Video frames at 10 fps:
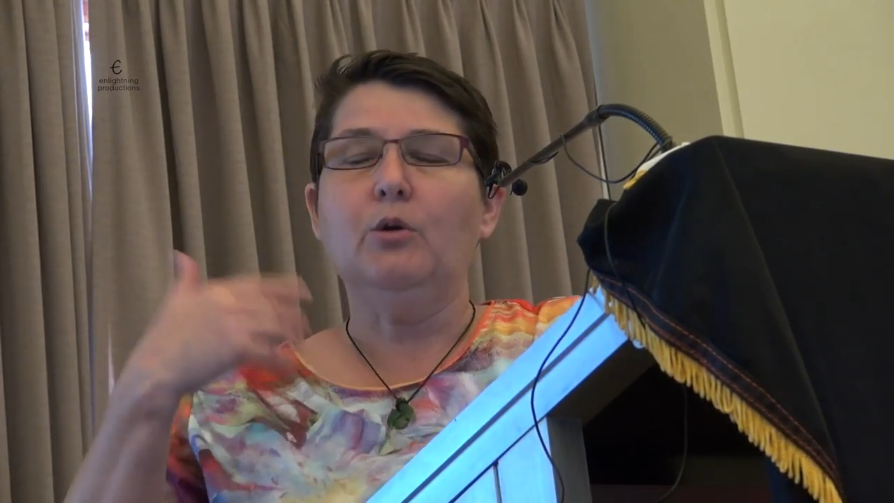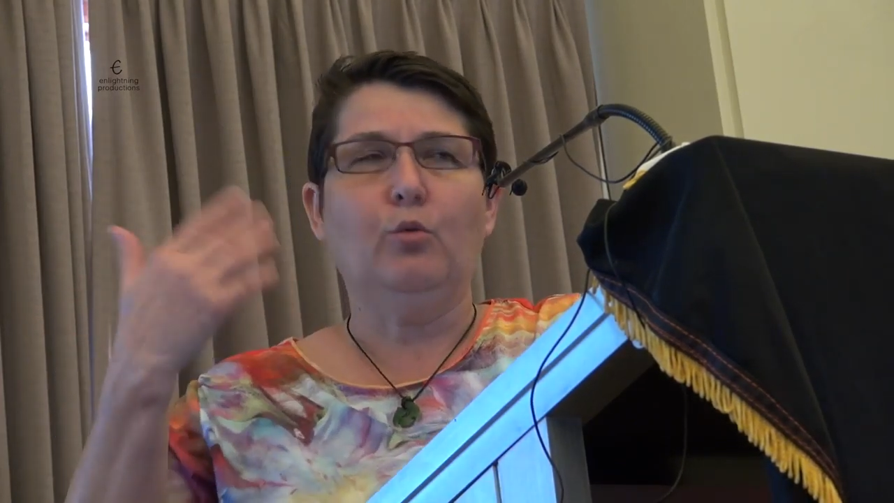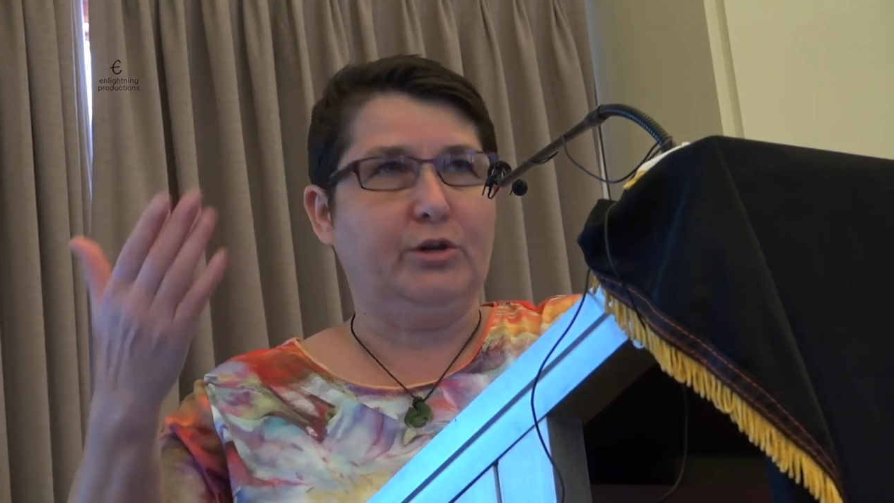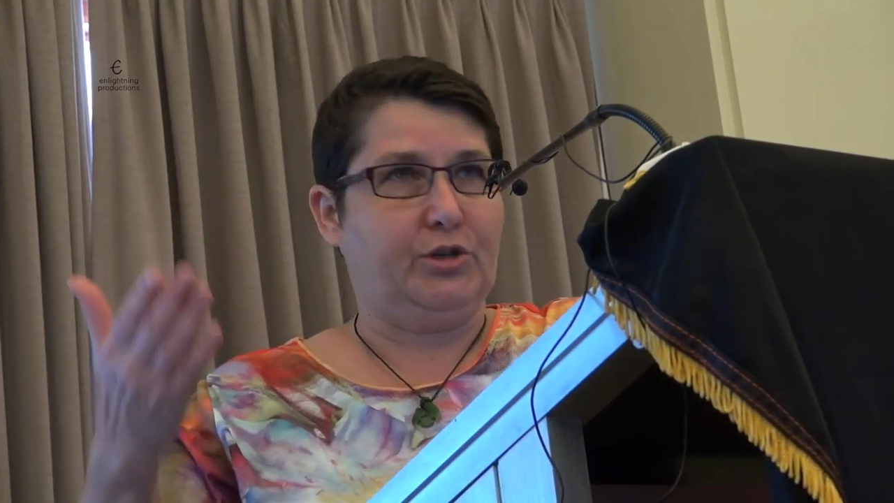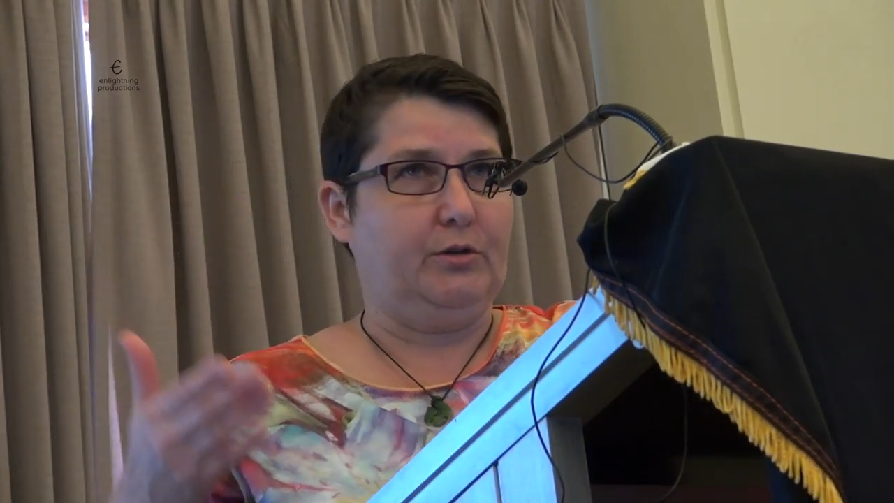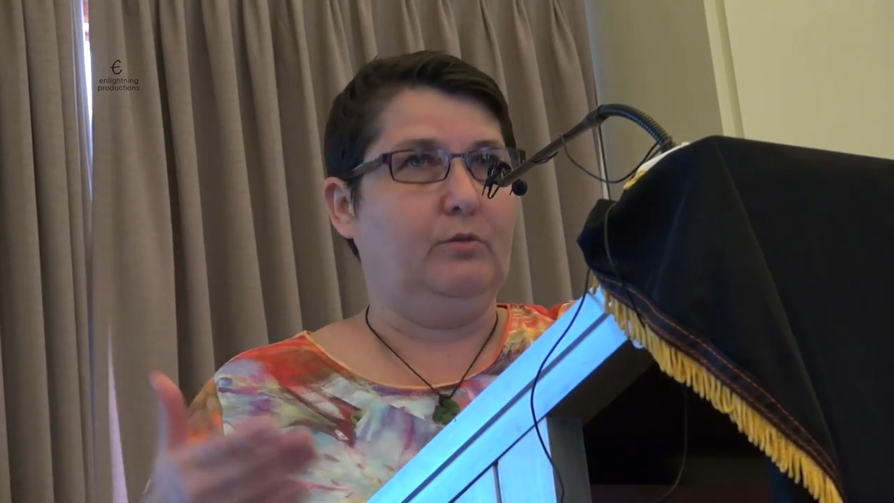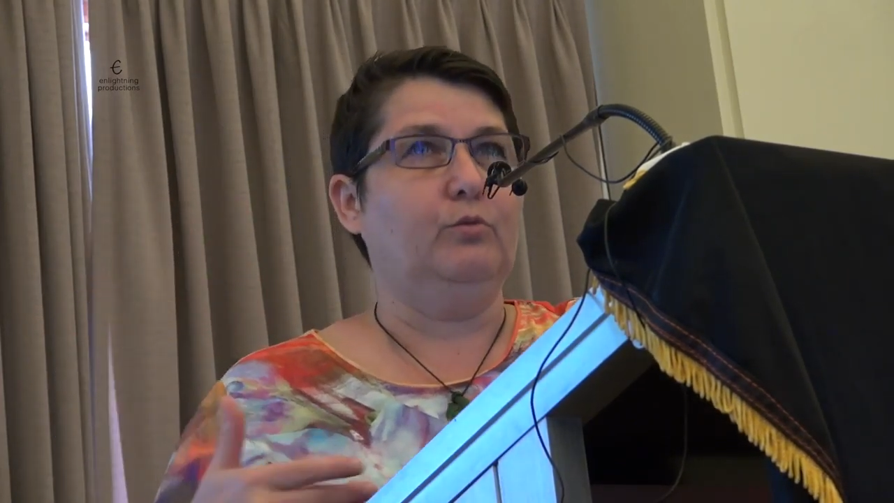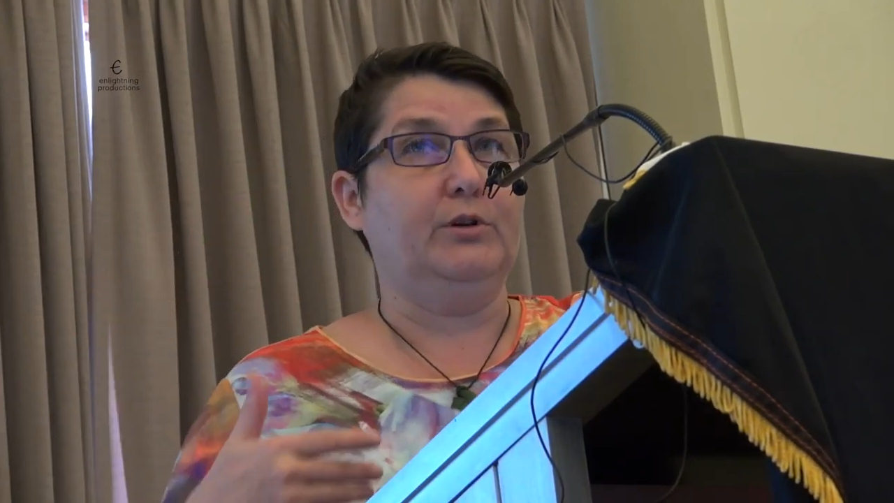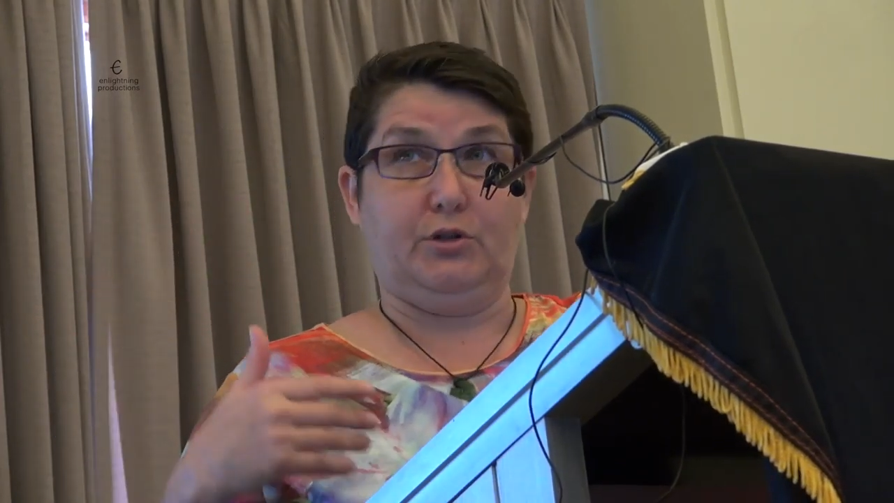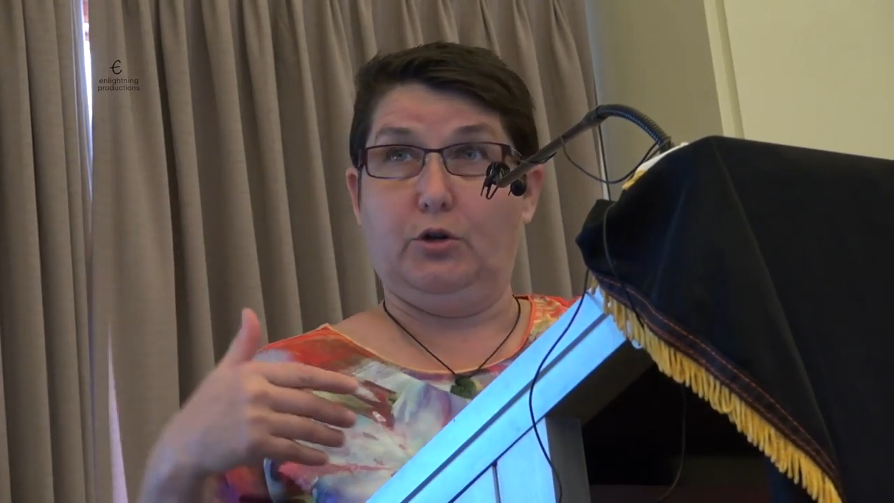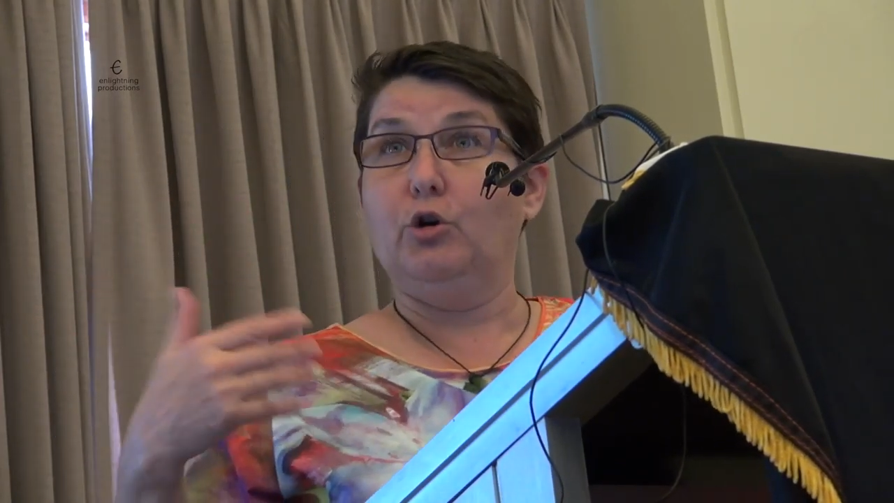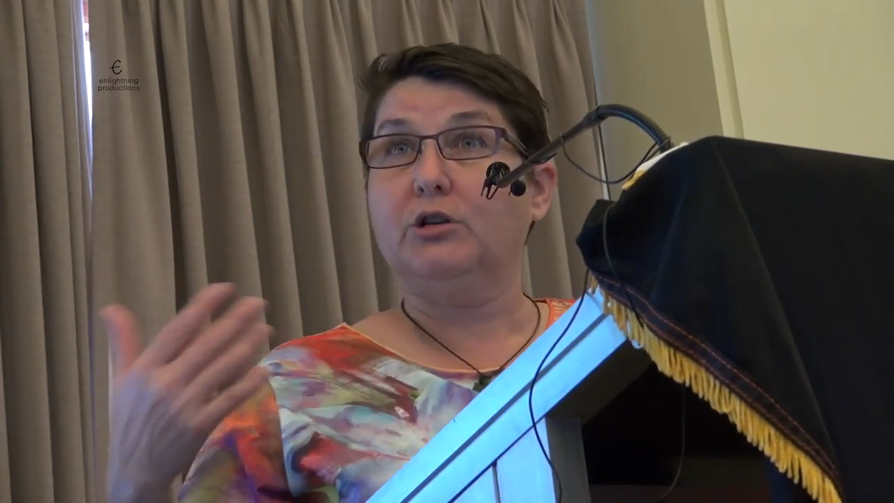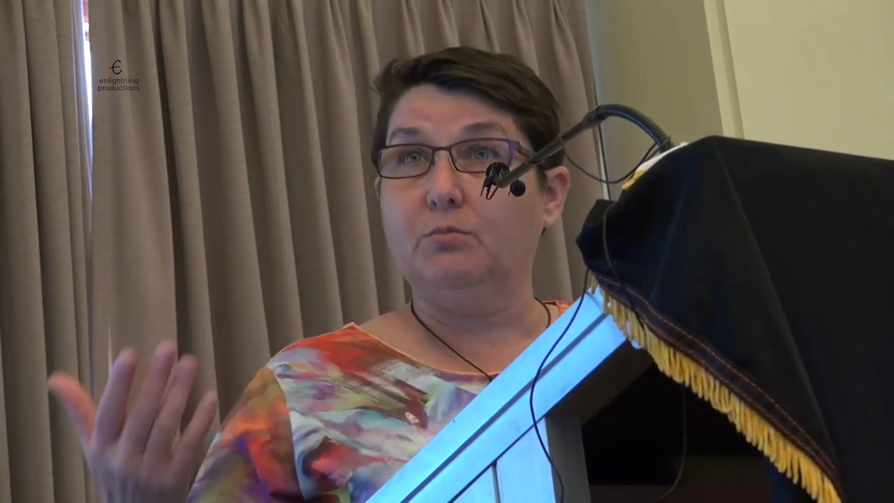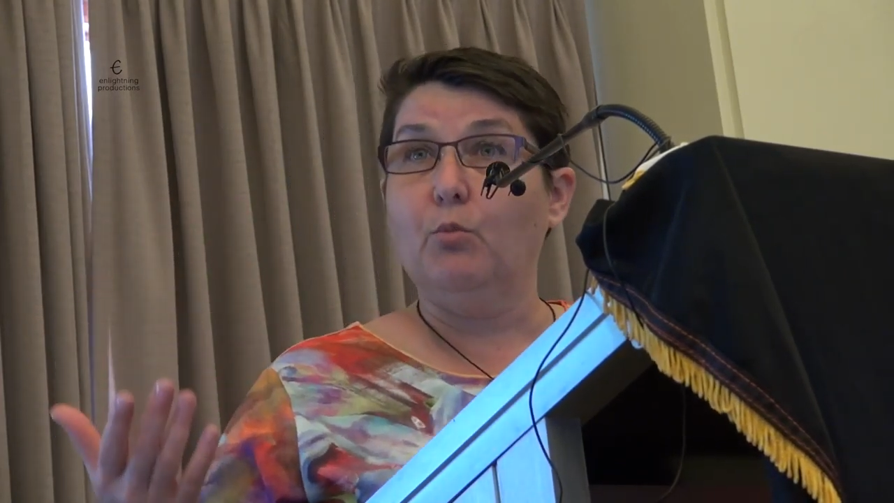which, which looks